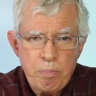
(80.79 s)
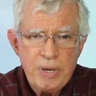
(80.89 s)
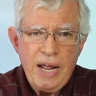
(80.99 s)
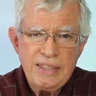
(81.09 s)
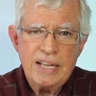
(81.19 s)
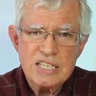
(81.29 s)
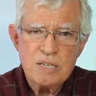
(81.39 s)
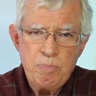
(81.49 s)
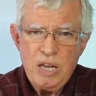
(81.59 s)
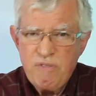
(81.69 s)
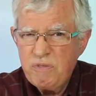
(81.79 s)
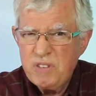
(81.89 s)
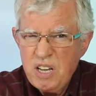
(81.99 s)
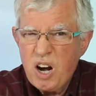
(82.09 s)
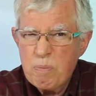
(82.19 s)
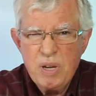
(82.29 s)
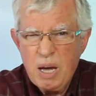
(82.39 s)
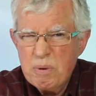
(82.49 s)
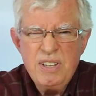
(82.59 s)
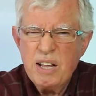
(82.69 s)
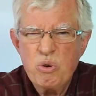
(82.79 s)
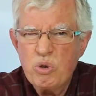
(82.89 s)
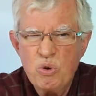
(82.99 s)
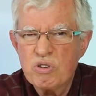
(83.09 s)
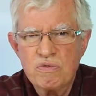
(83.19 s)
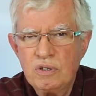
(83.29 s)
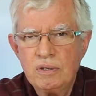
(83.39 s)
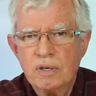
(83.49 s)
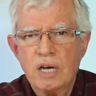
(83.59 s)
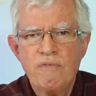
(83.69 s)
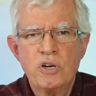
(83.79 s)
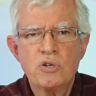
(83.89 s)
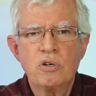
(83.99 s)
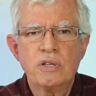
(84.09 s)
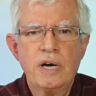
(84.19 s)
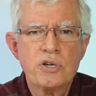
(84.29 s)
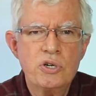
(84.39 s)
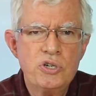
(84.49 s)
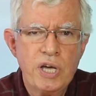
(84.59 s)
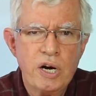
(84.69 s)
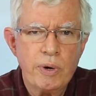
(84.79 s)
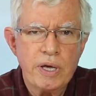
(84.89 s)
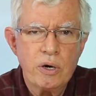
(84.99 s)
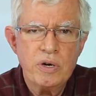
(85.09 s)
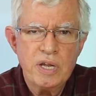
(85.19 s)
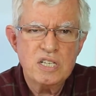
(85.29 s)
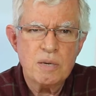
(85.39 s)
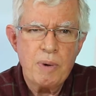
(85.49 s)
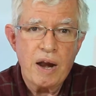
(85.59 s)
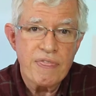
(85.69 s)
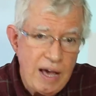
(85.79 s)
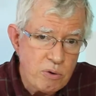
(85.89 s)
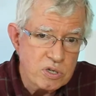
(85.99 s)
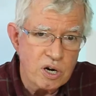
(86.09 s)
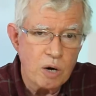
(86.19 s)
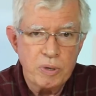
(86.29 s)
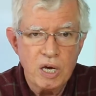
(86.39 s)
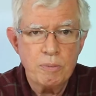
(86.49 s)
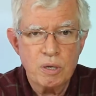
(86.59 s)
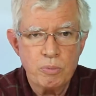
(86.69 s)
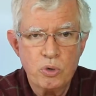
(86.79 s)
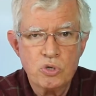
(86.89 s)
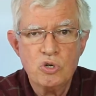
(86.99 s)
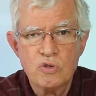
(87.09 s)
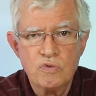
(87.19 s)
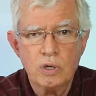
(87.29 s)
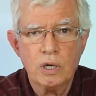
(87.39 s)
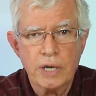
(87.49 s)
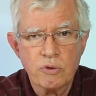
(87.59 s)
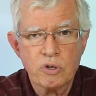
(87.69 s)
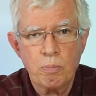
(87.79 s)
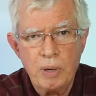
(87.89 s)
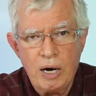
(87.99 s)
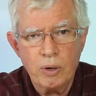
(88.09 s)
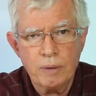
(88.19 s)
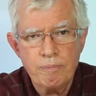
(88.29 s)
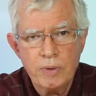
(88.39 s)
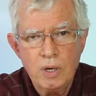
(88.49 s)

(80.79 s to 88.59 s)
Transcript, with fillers: But at that speed, 15 RPM, it's not too useful. A conventional induction generator needs about 1,000 RPM to produce useful electrical power.